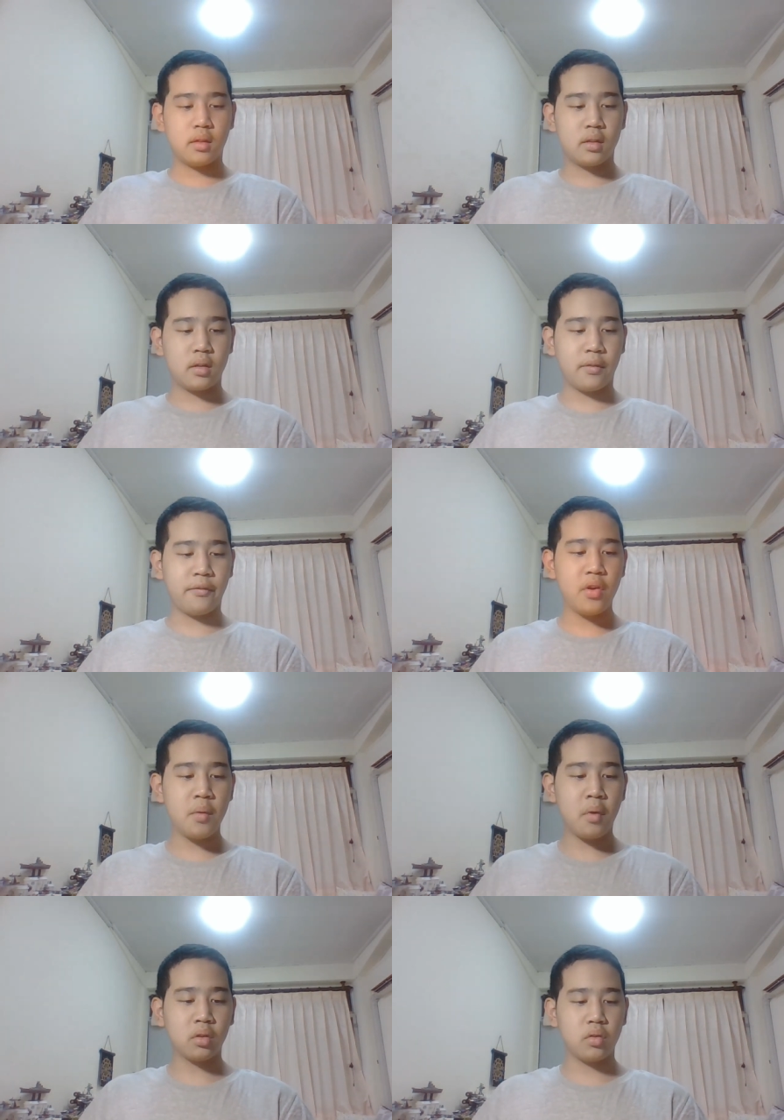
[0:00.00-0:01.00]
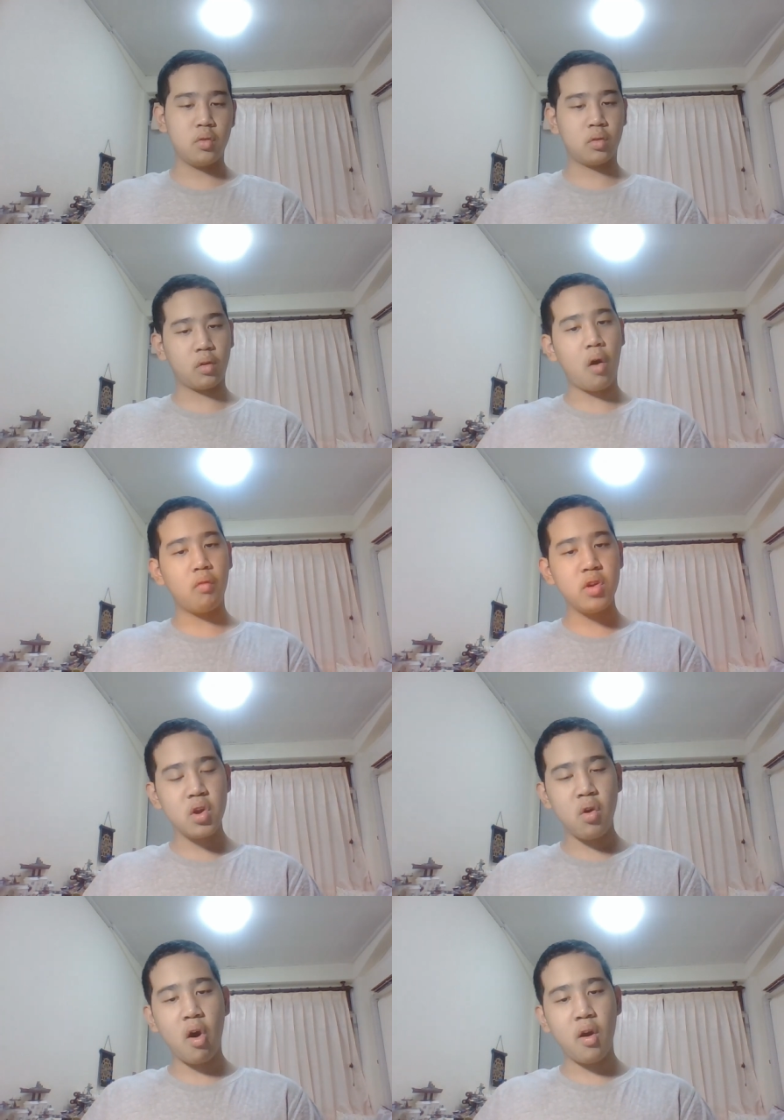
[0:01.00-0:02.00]
The film also used
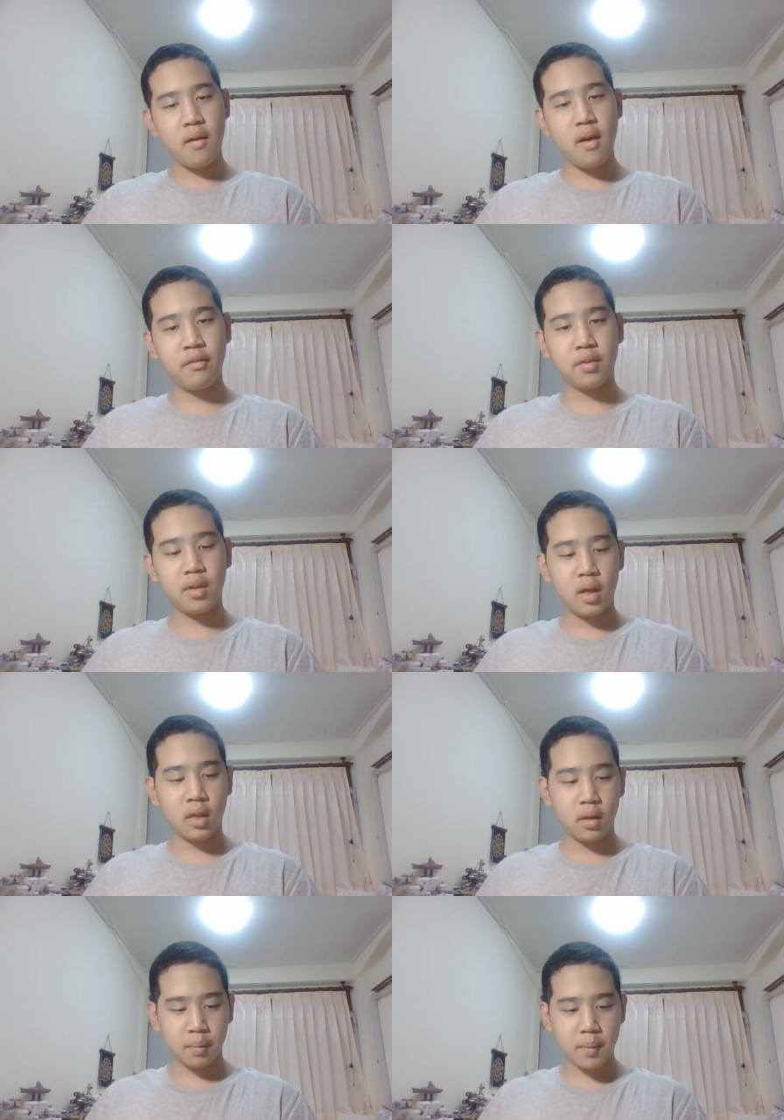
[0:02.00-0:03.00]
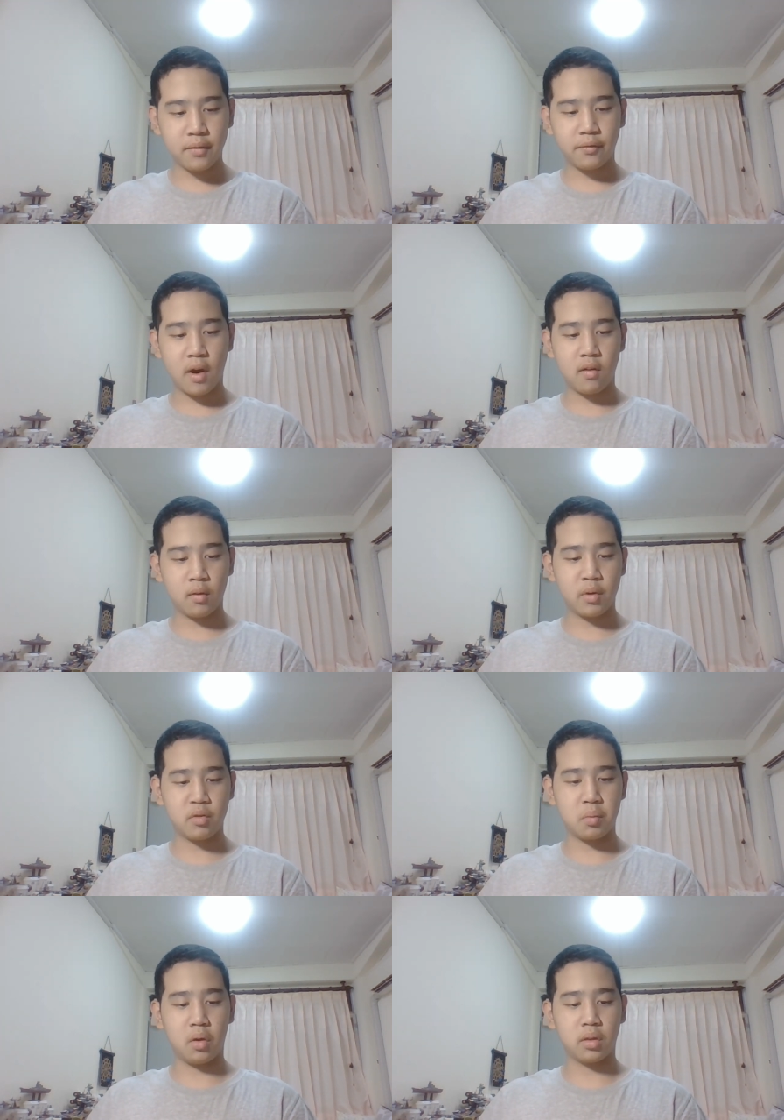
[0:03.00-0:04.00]
real RF Spitfires,
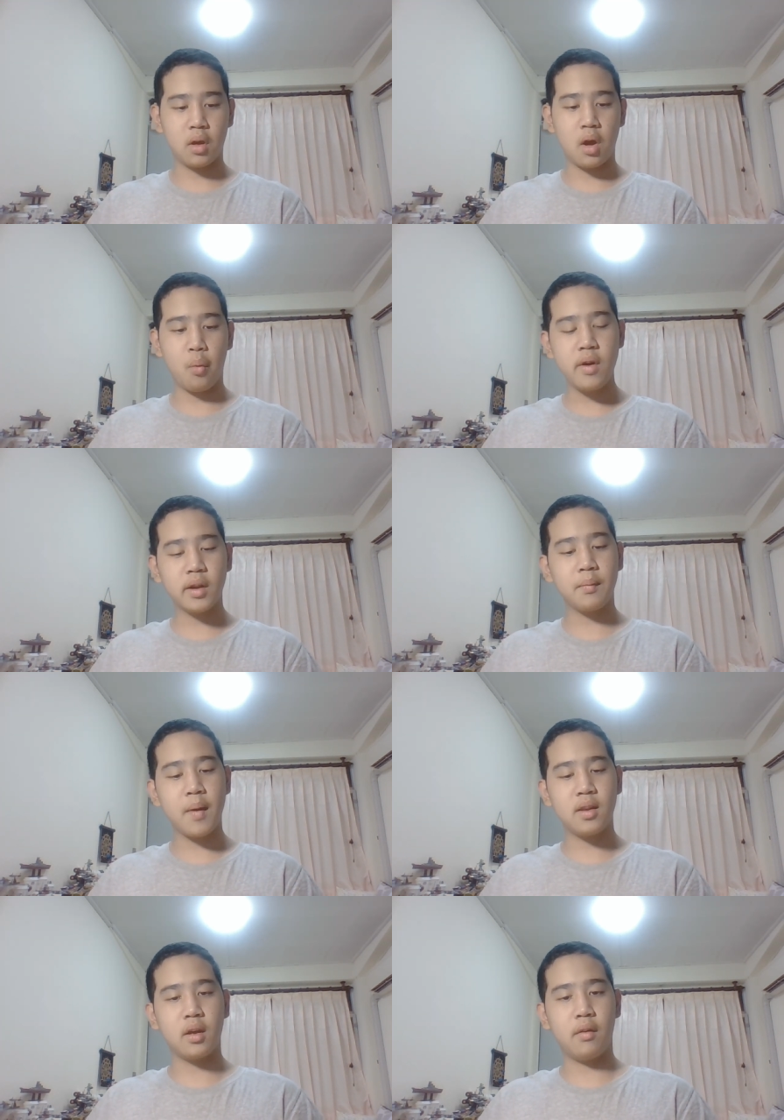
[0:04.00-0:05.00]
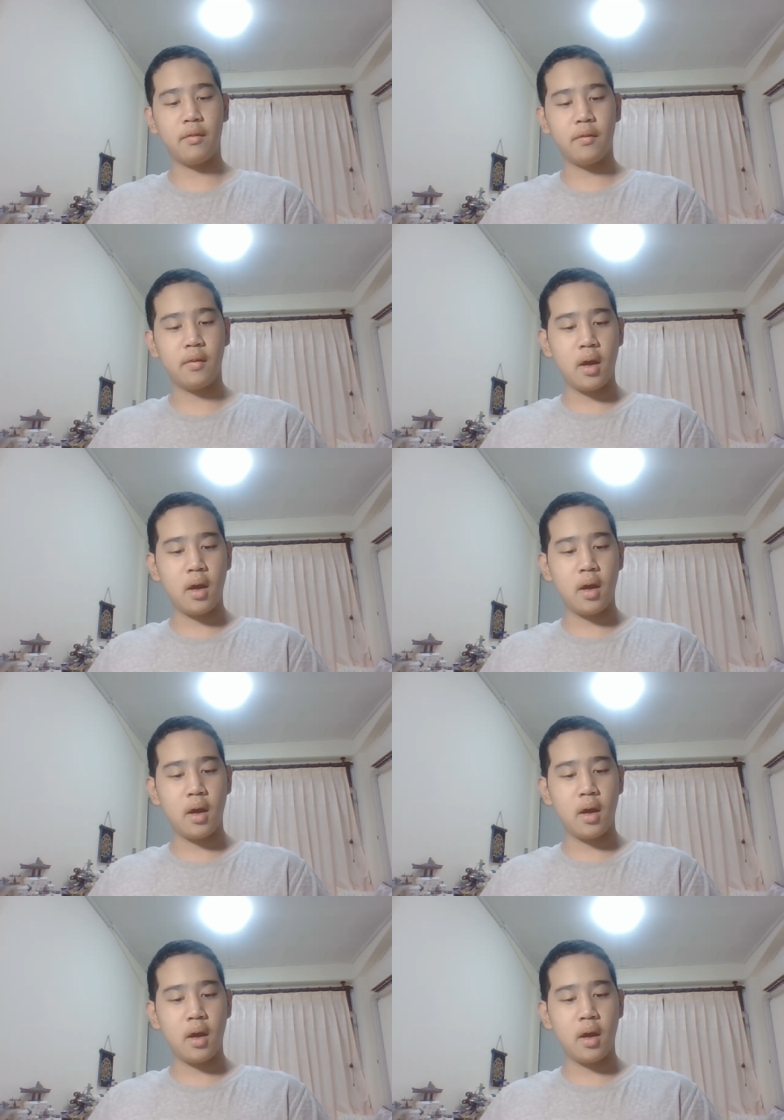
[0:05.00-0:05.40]
which was very expensive